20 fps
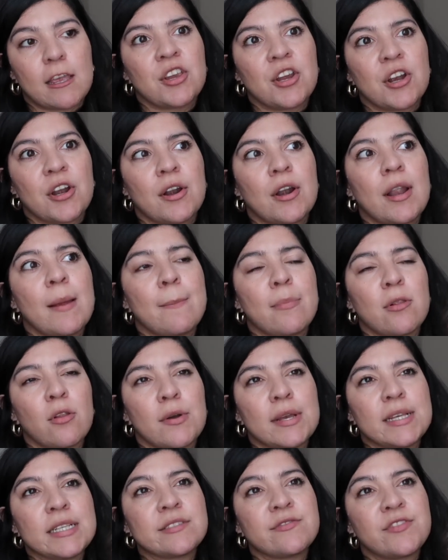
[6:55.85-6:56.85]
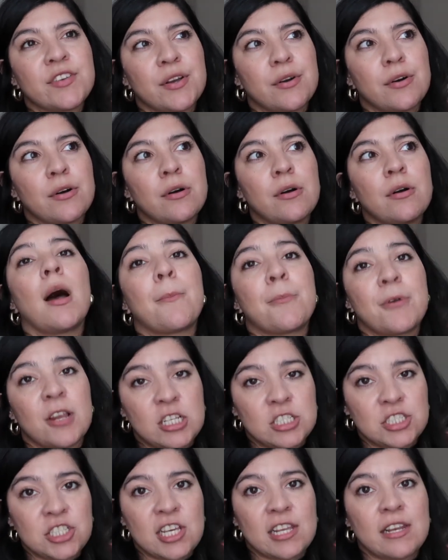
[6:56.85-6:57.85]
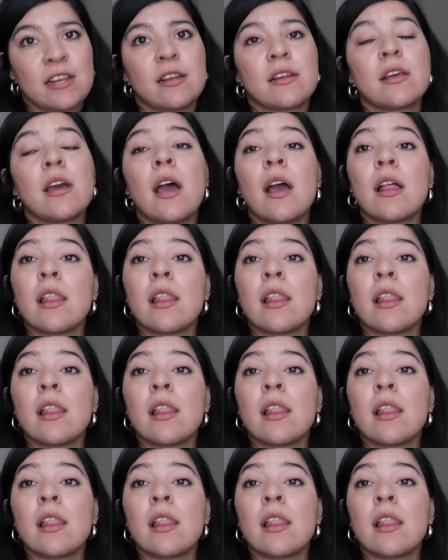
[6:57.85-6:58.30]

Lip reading: your employees feel appreciated,